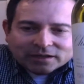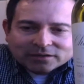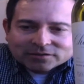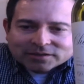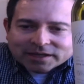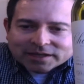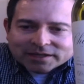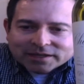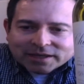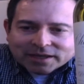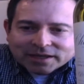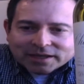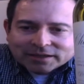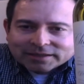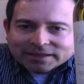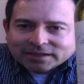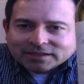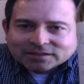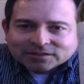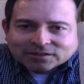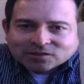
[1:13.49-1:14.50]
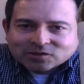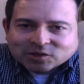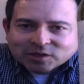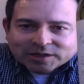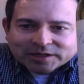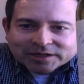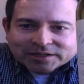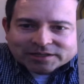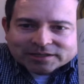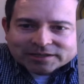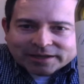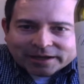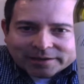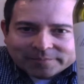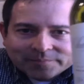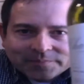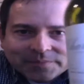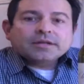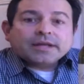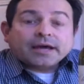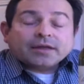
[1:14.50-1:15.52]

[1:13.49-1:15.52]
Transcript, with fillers: I'll take any sunshine I can get.